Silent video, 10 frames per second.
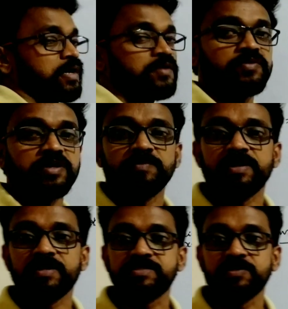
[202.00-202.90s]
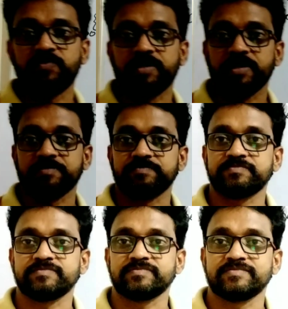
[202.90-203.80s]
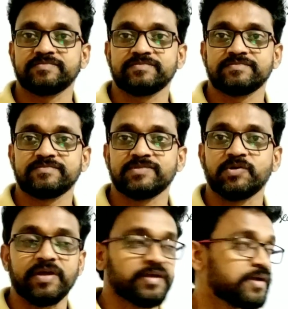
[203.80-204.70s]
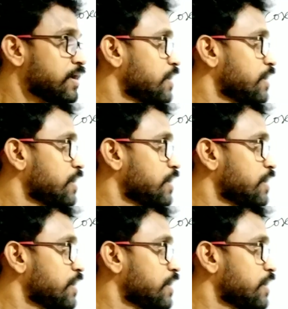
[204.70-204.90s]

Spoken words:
infinity minus infinity. Okay,